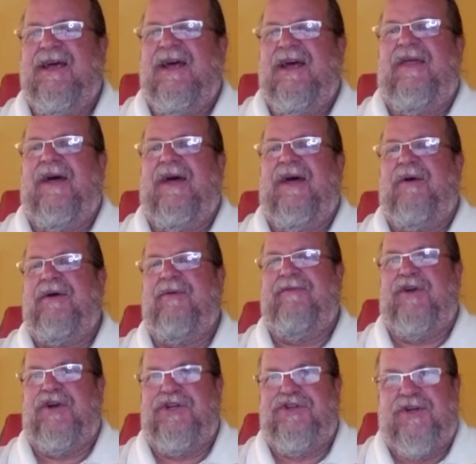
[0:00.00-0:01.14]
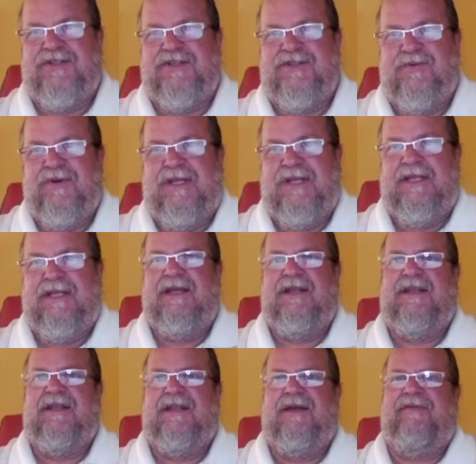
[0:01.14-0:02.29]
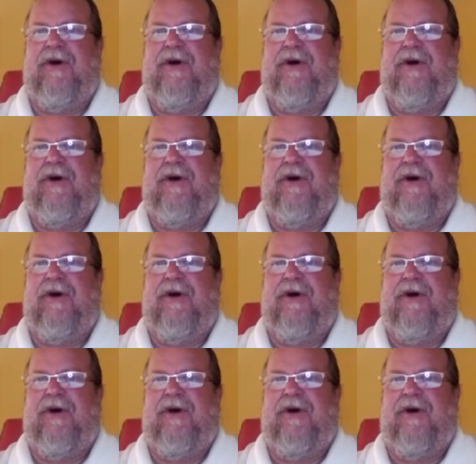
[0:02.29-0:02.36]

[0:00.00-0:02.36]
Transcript: that we're very trustworthy, that we've